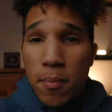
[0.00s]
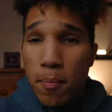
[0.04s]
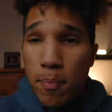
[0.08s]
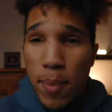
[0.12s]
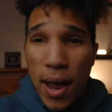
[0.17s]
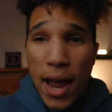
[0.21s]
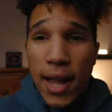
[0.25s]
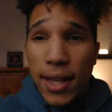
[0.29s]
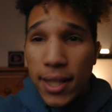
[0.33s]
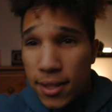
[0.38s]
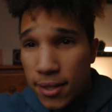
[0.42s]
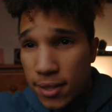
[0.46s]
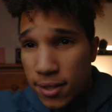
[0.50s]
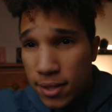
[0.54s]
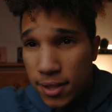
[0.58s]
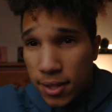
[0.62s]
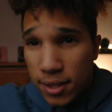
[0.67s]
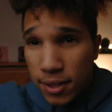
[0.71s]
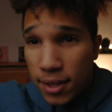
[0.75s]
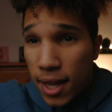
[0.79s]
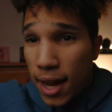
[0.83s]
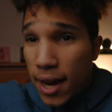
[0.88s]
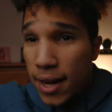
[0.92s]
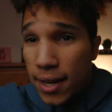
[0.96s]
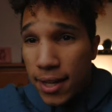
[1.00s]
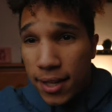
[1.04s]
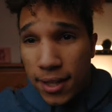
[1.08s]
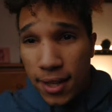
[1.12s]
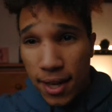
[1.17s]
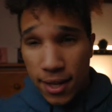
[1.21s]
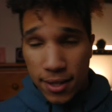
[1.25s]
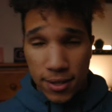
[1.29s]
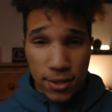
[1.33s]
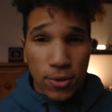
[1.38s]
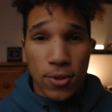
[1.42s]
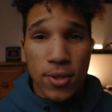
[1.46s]
balanced lighting,
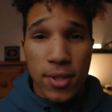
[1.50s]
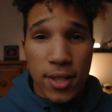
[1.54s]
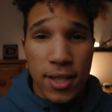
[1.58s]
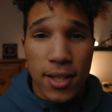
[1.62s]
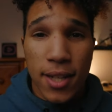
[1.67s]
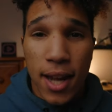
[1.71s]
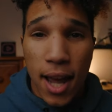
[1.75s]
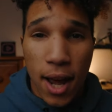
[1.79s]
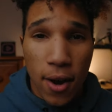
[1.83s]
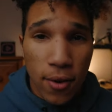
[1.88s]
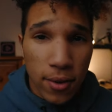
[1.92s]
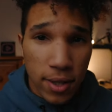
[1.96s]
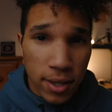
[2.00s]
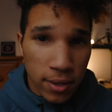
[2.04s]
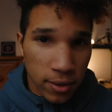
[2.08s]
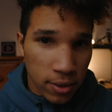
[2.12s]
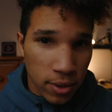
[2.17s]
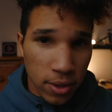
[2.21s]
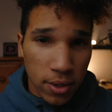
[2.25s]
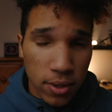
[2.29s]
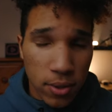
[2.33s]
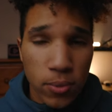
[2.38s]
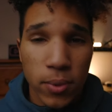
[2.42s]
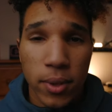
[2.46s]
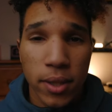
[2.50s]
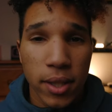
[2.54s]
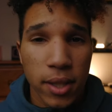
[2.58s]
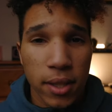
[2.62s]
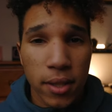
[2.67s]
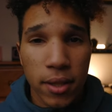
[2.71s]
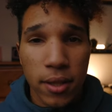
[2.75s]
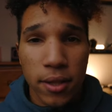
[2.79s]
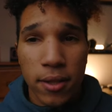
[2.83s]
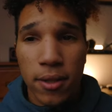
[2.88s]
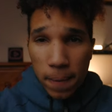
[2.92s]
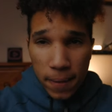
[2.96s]
as you see now, and it looks really
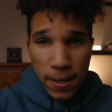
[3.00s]
good.